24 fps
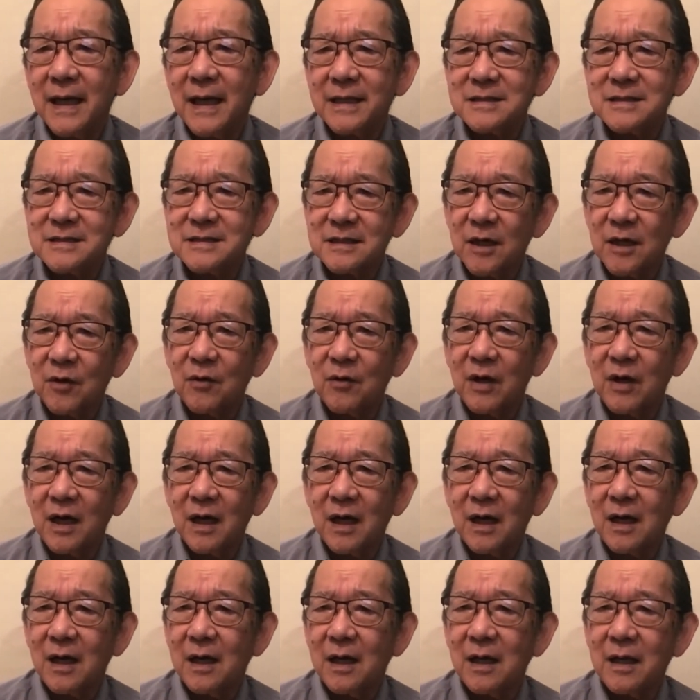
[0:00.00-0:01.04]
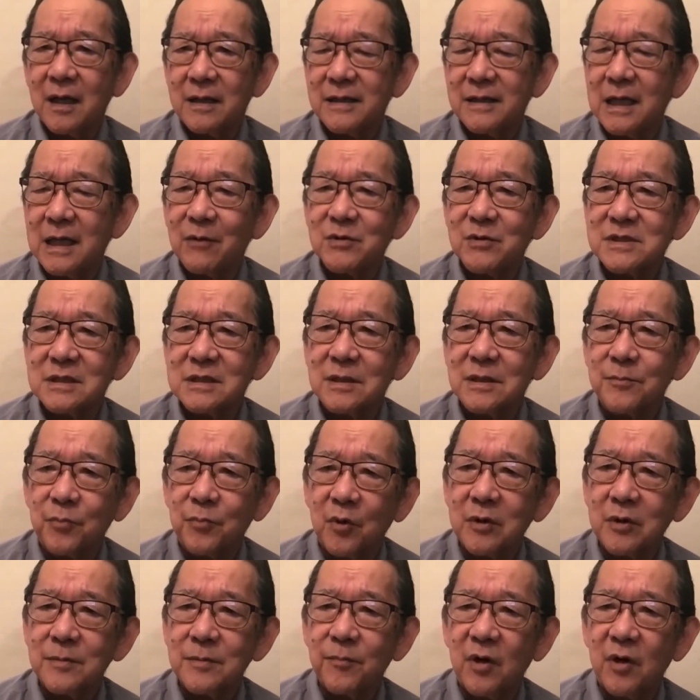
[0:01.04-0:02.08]
so that was an
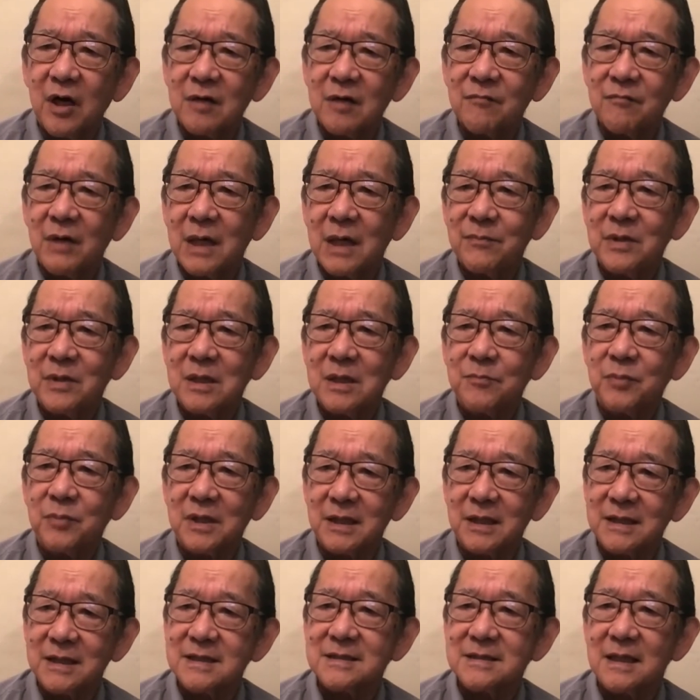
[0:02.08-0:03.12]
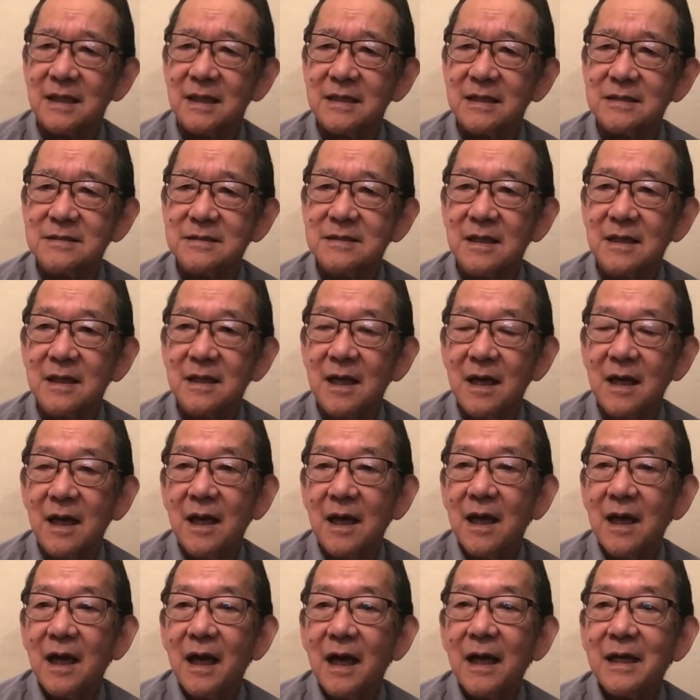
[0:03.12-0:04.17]
important part of my being politicized.
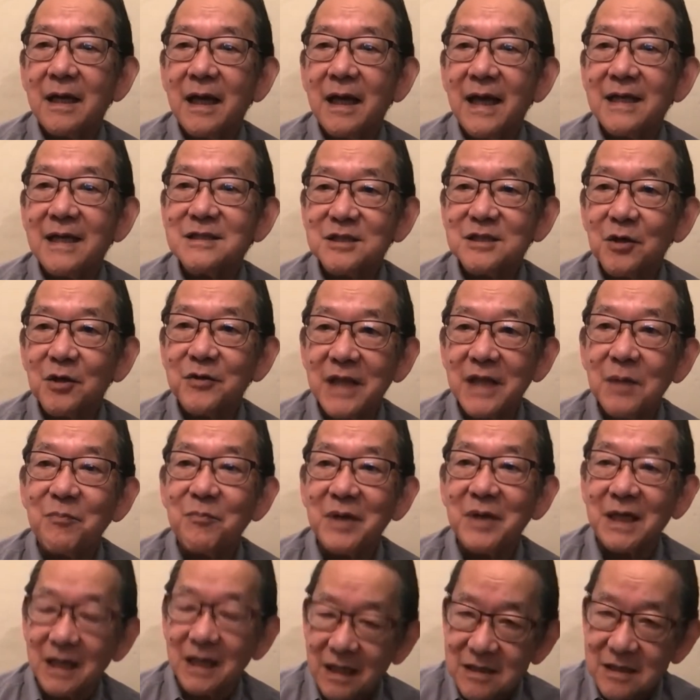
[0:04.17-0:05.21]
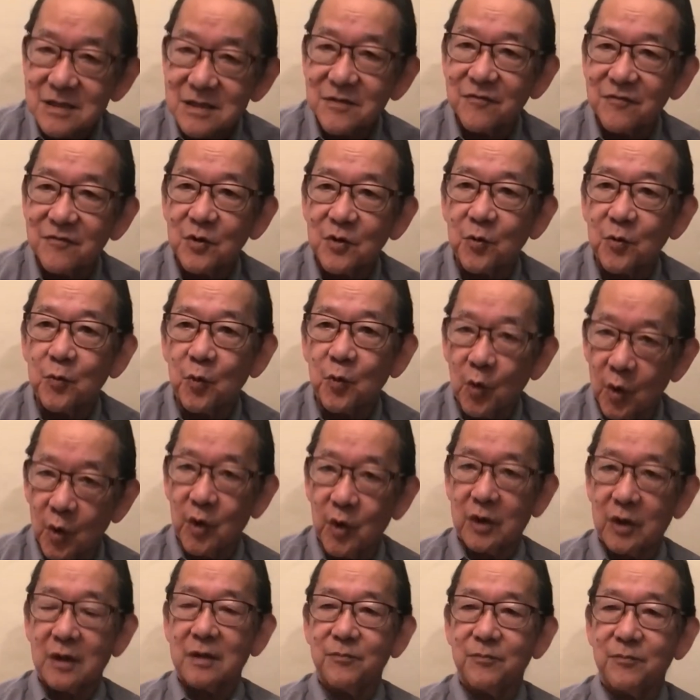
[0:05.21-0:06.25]
And so then because of the
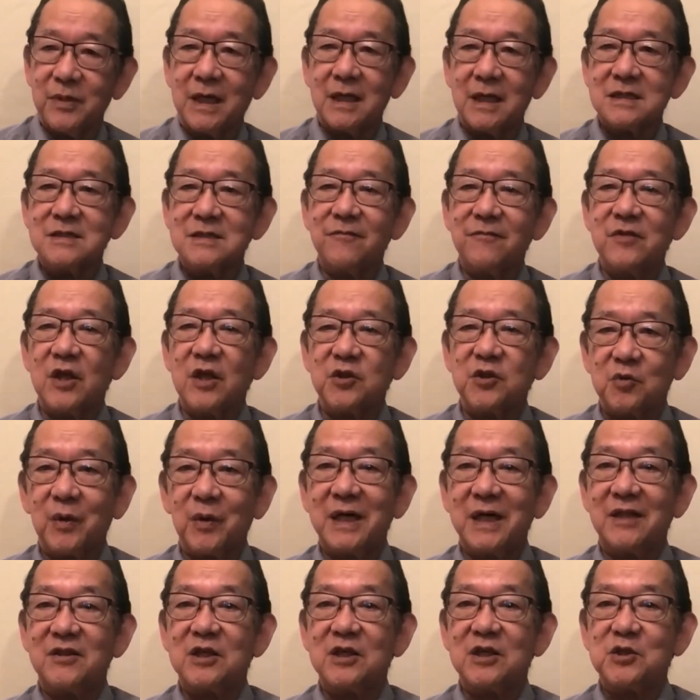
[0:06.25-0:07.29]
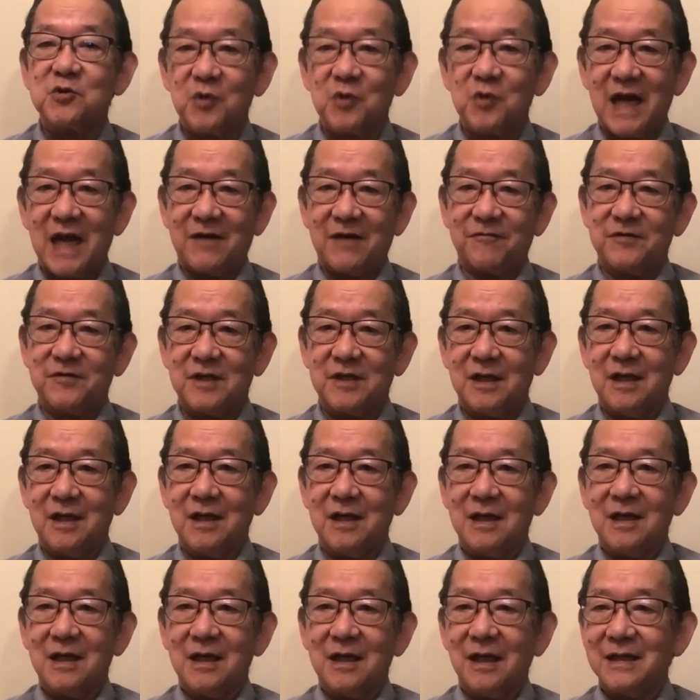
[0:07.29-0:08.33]
war, because of the threat of the draft,
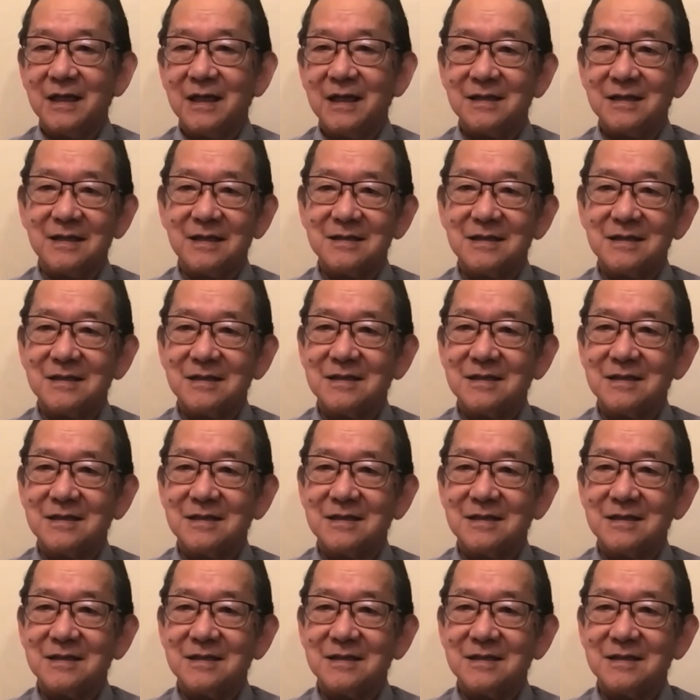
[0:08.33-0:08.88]
again, this